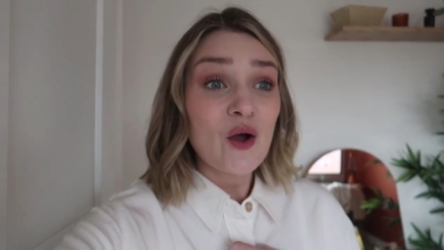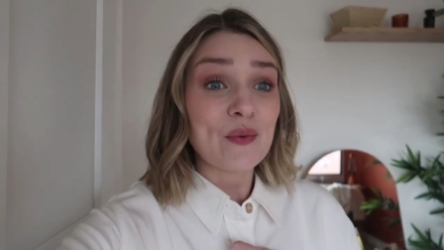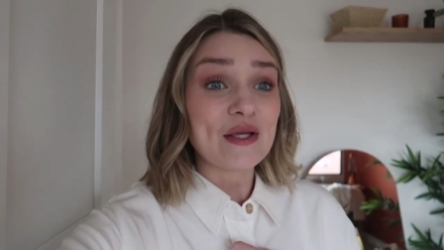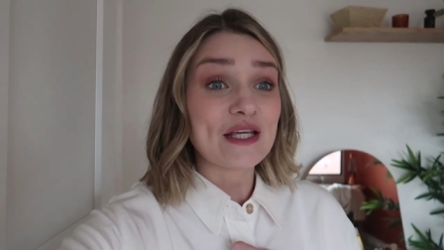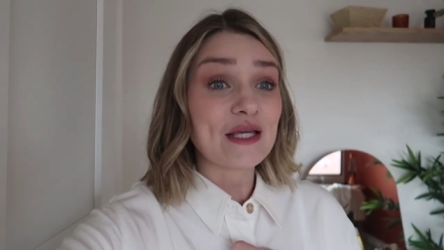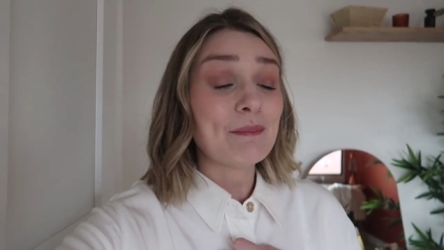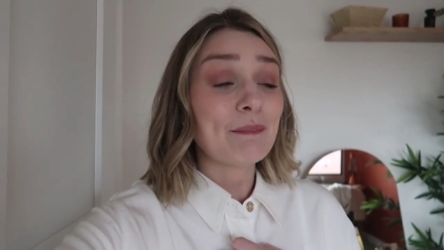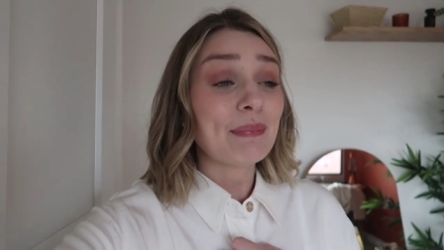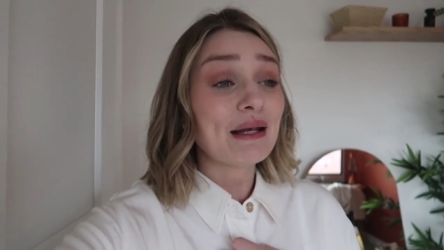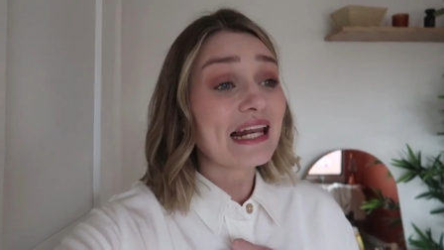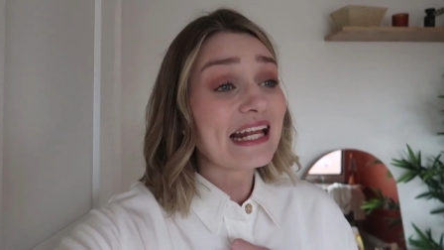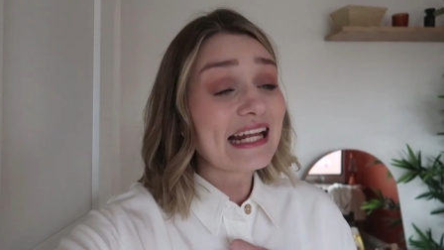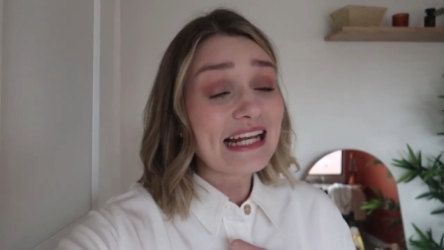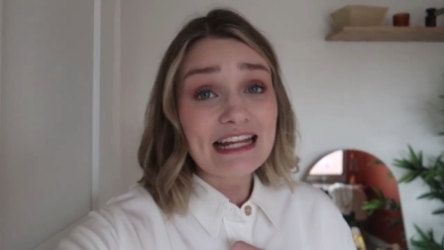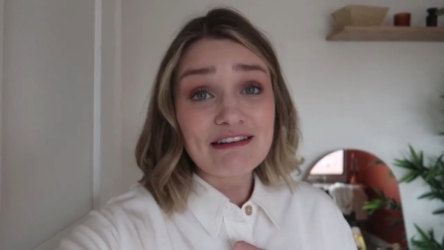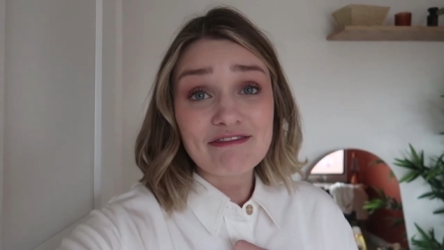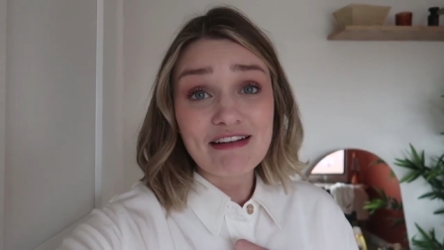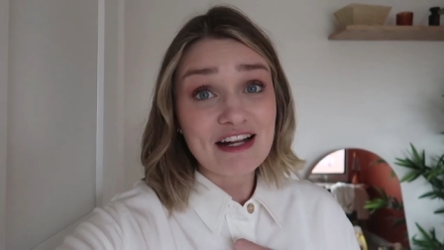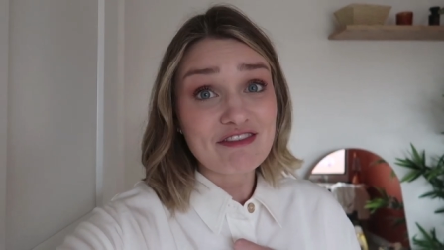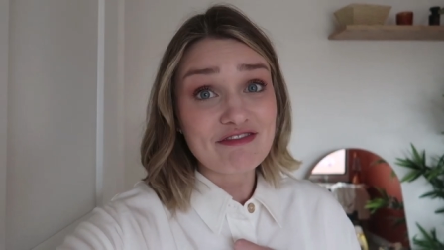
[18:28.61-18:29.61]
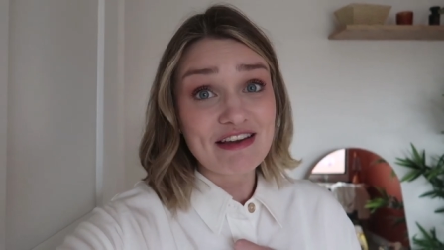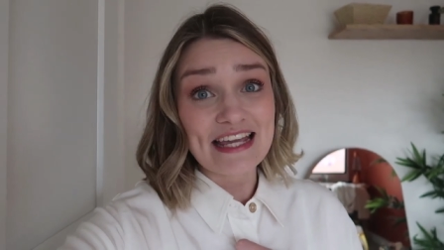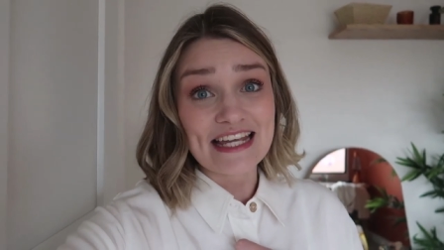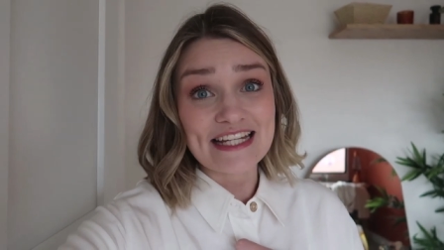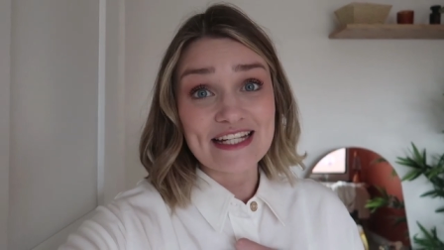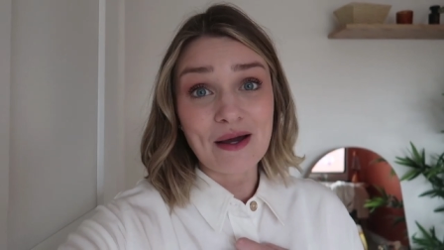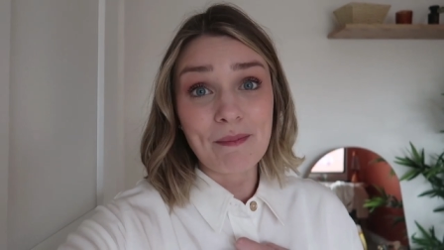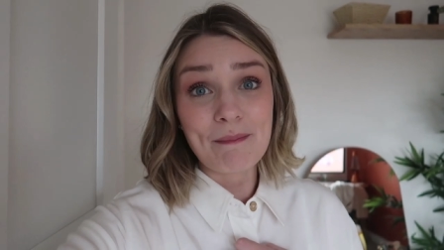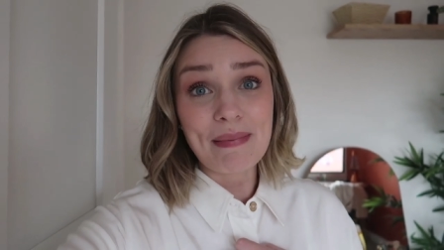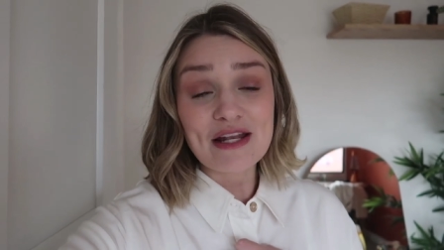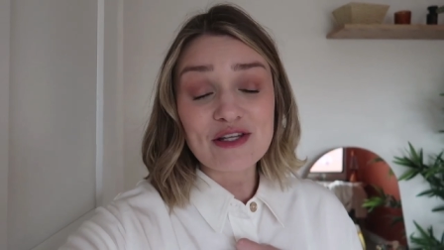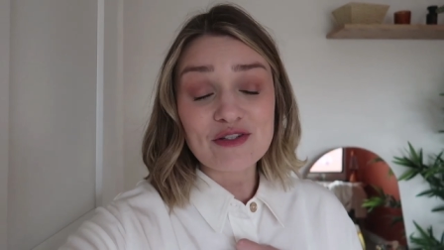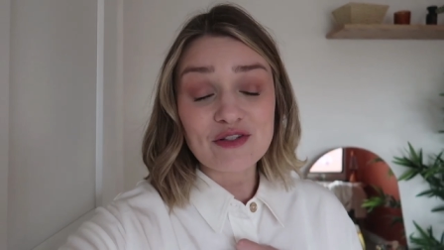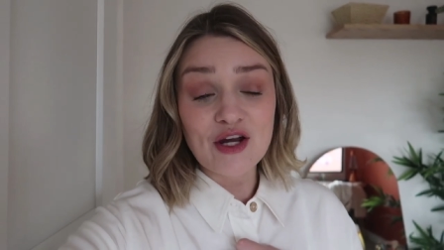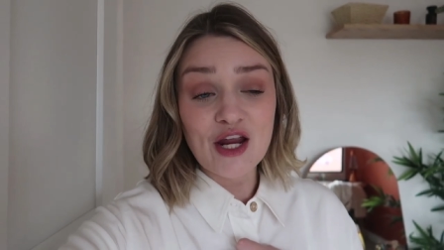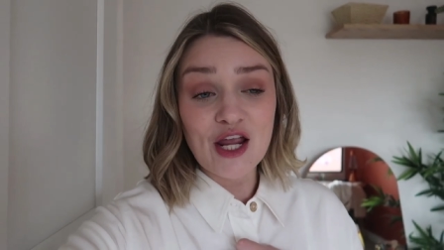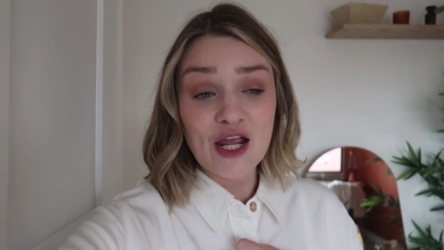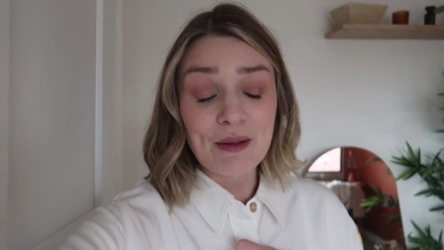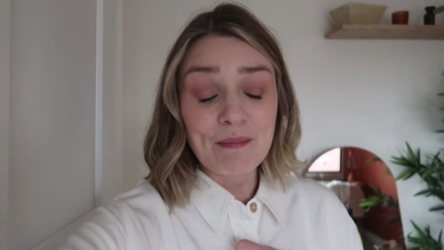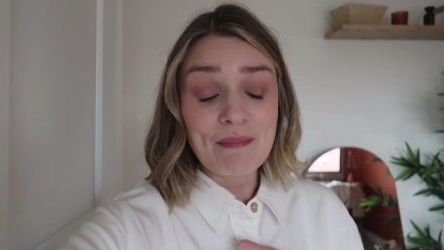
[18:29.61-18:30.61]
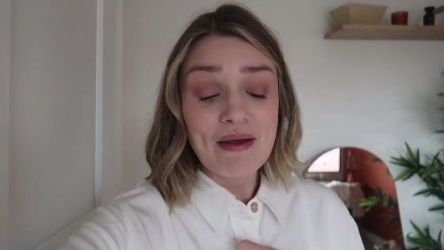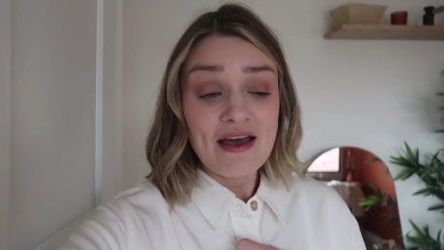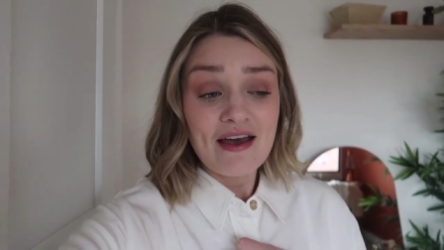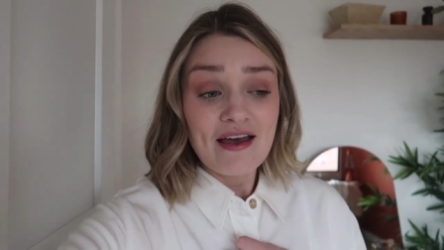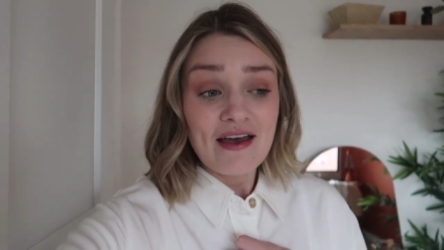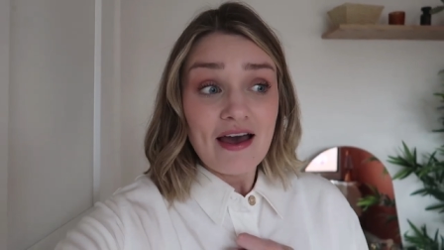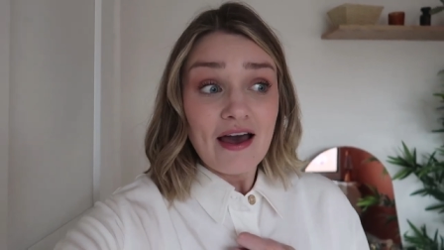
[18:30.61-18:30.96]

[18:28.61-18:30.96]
We completely renovated our bedroom.